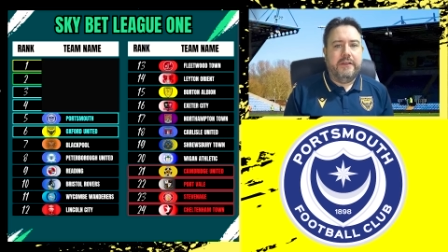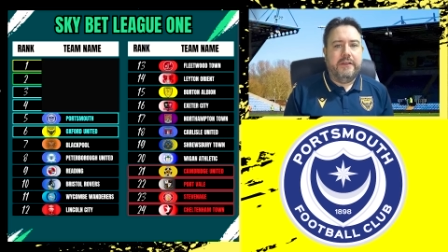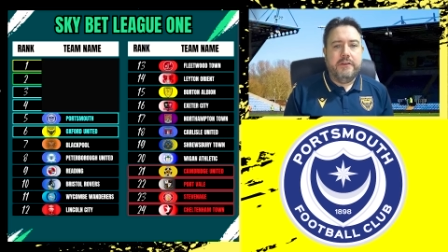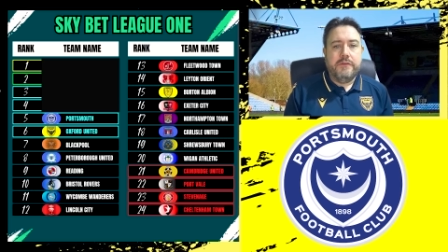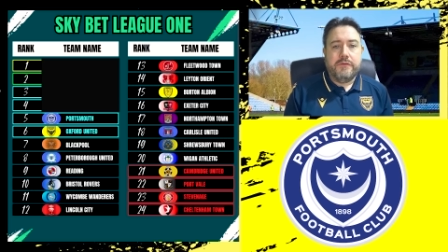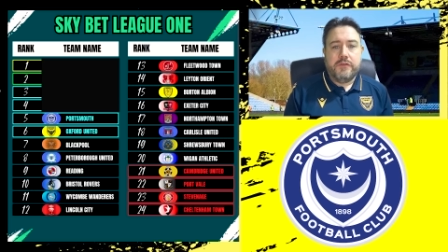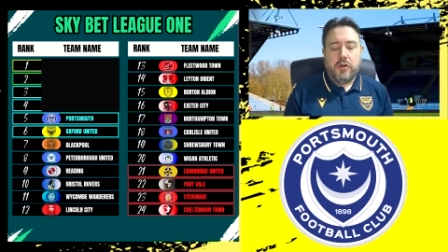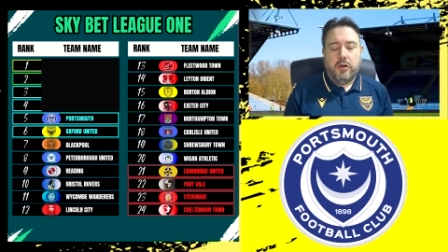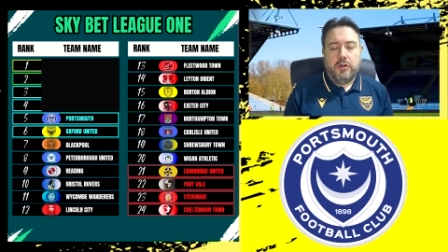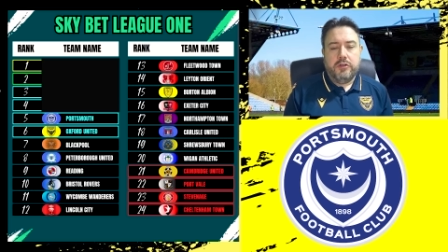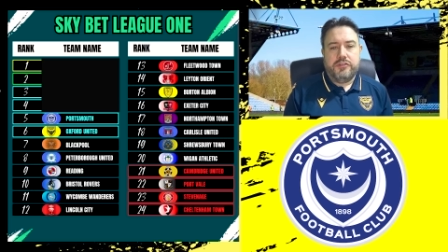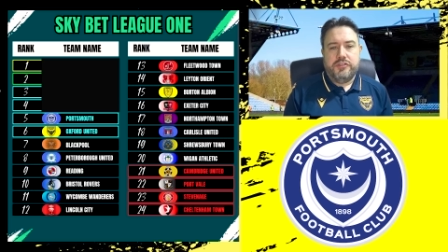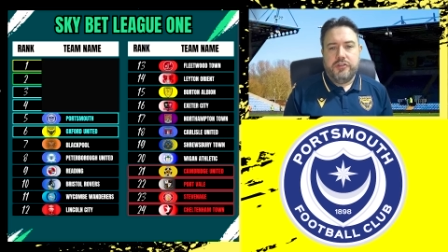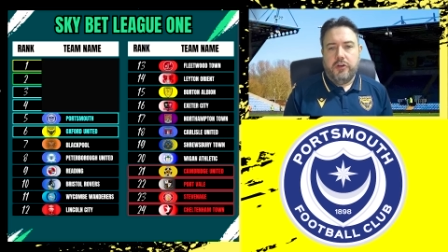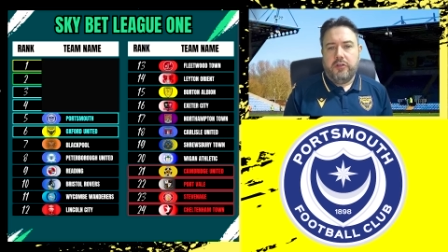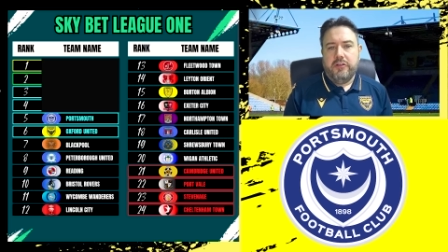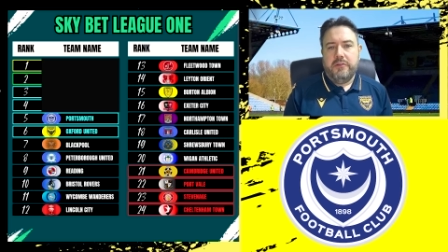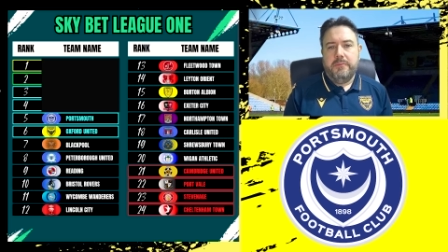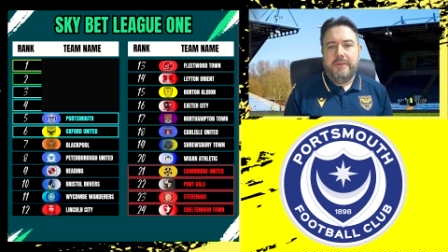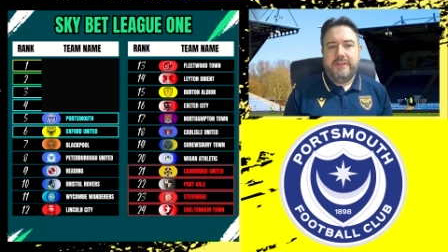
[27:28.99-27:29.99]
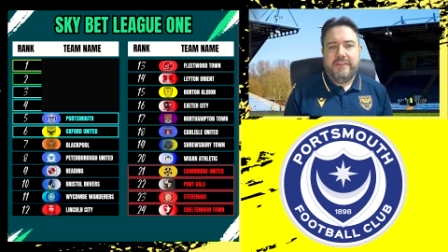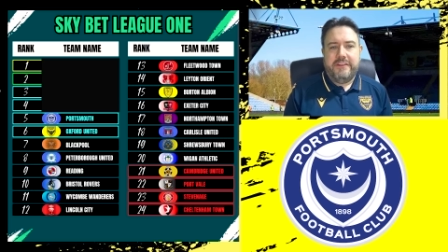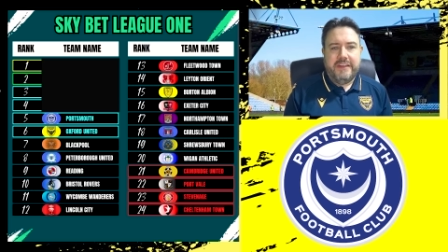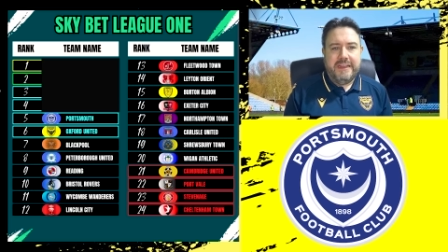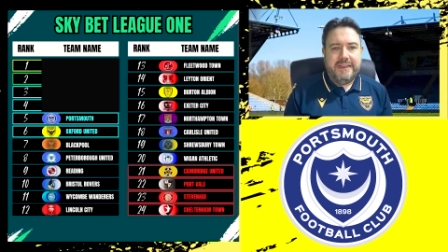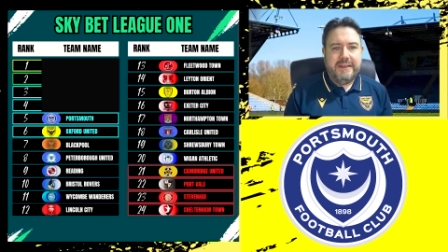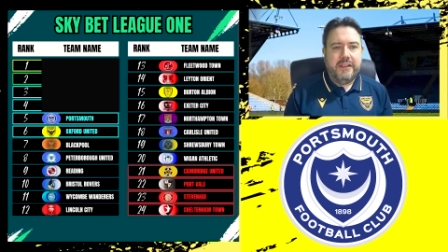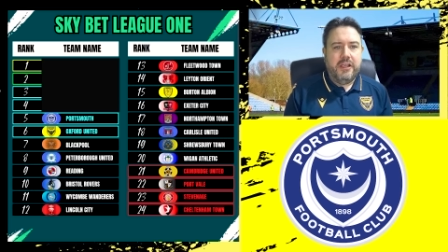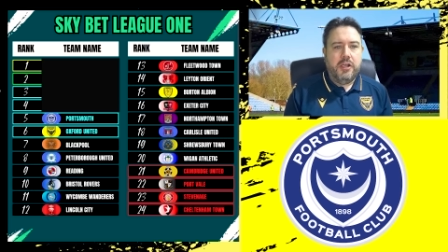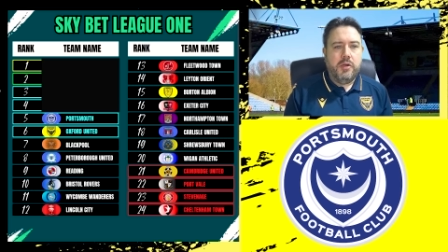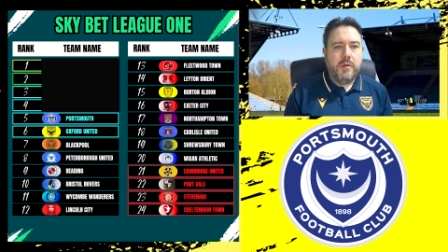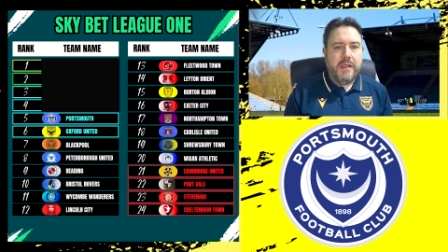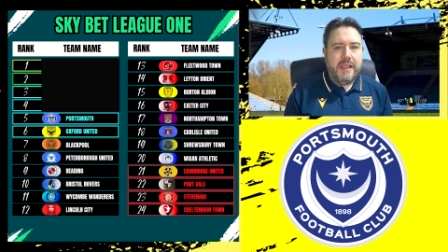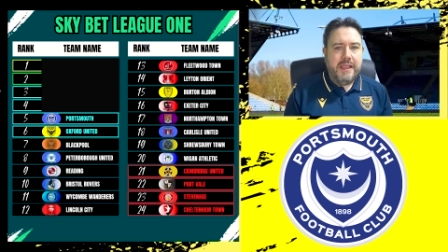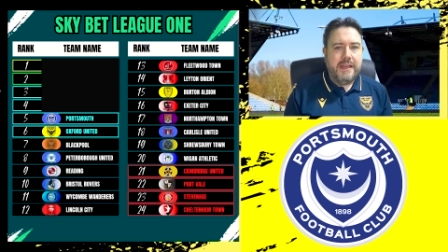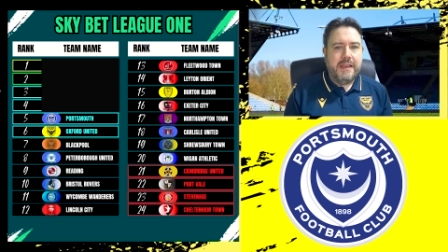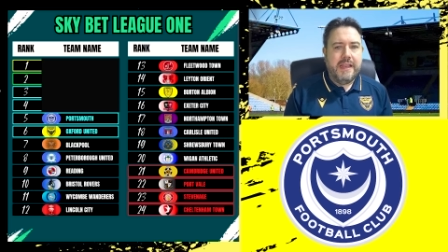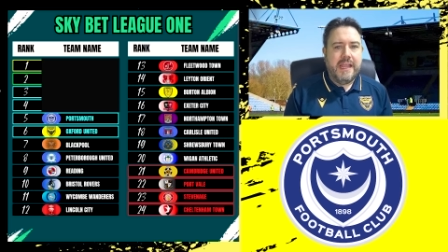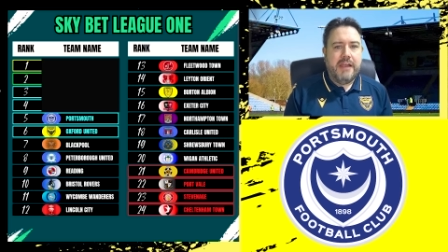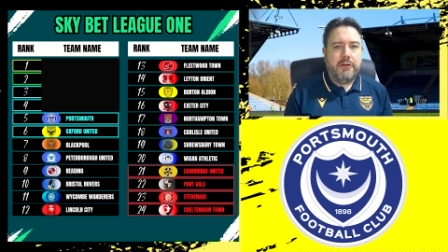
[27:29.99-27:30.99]
You've got John Messinio
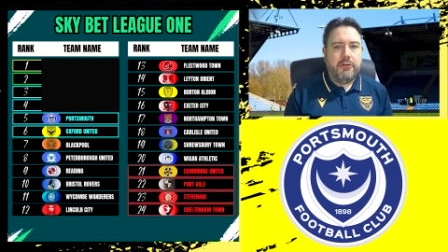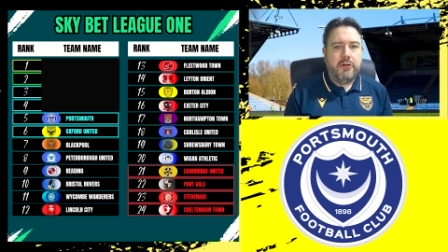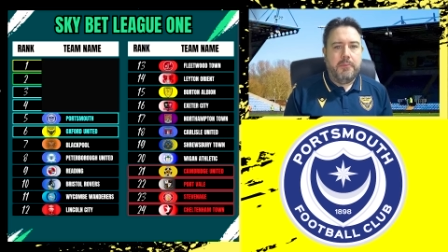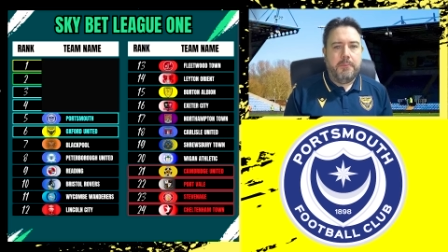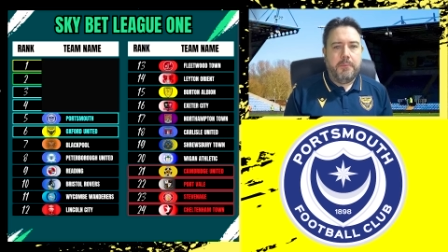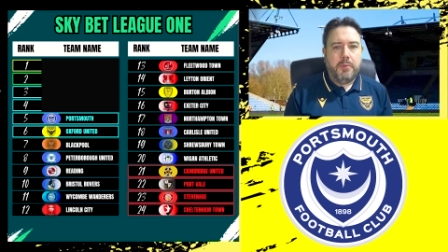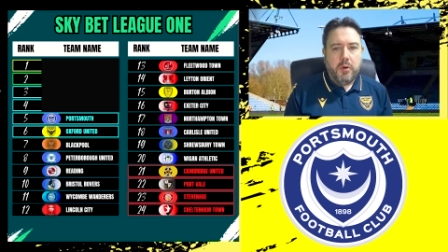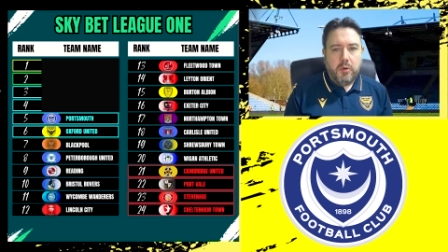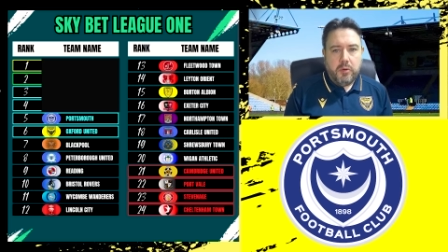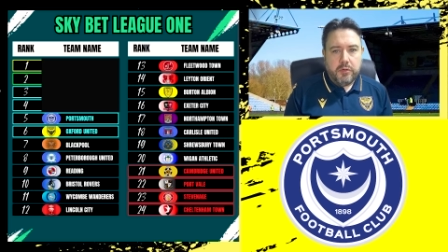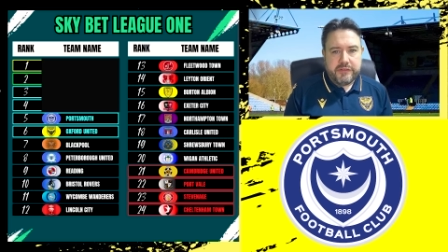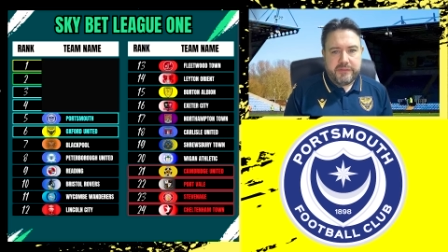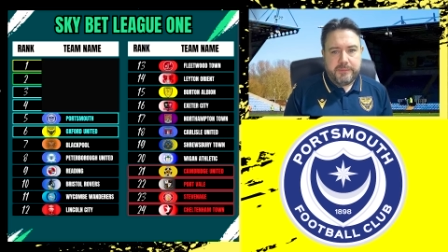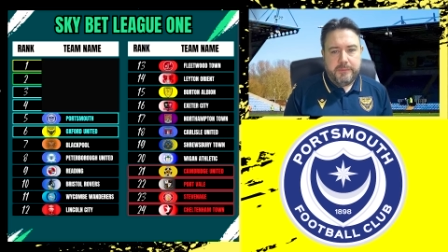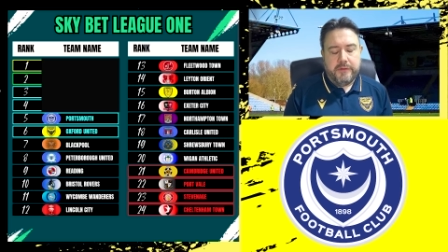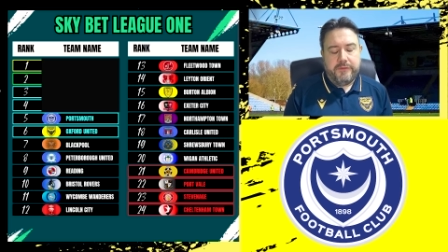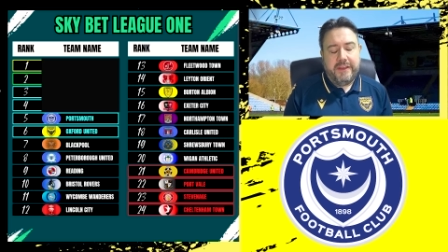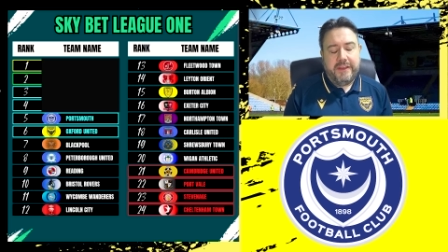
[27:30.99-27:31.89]
in there at Portsmouth.